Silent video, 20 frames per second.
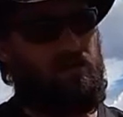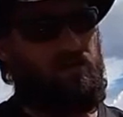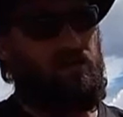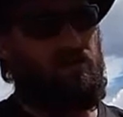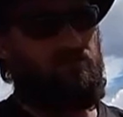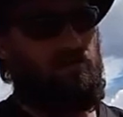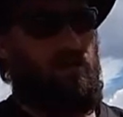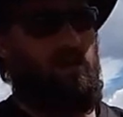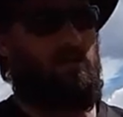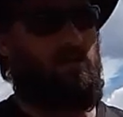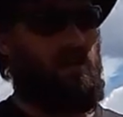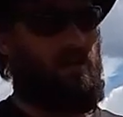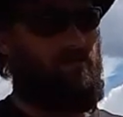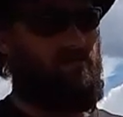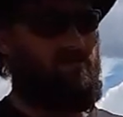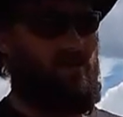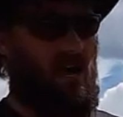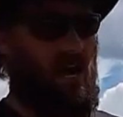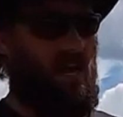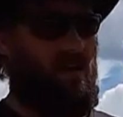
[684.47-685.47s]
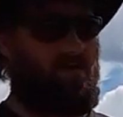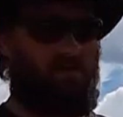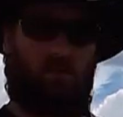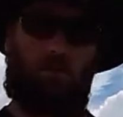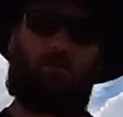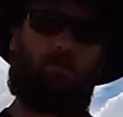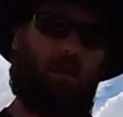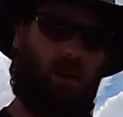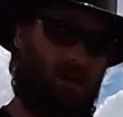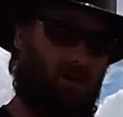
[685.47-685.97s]
she's right around 5, so
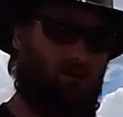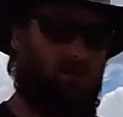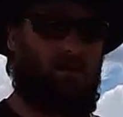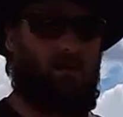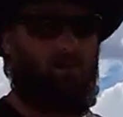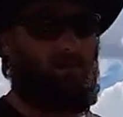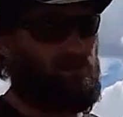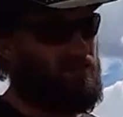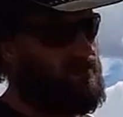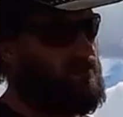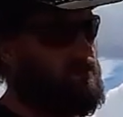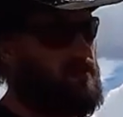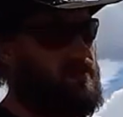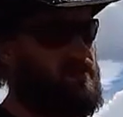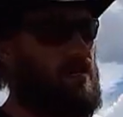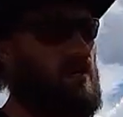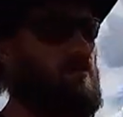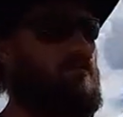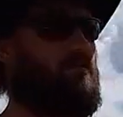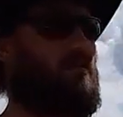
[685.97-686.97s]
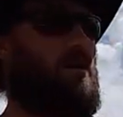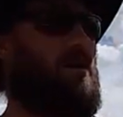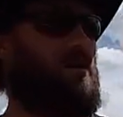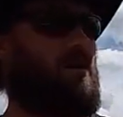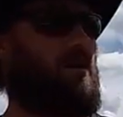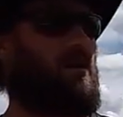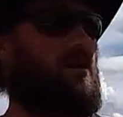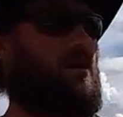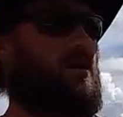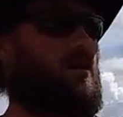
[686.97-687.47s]
we're probably going to end up a little bit tougher on
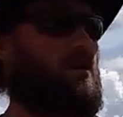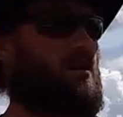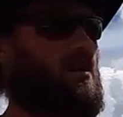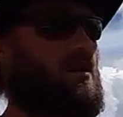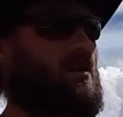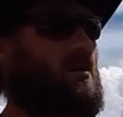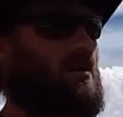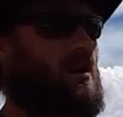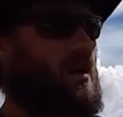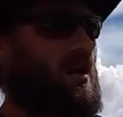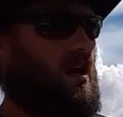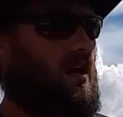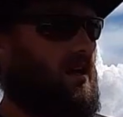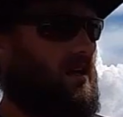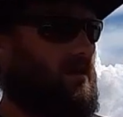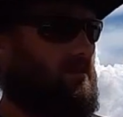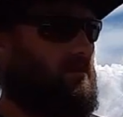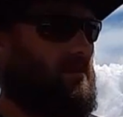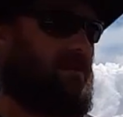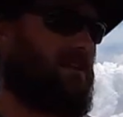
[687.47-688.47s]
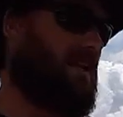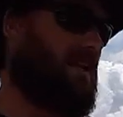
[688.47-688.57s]
her. But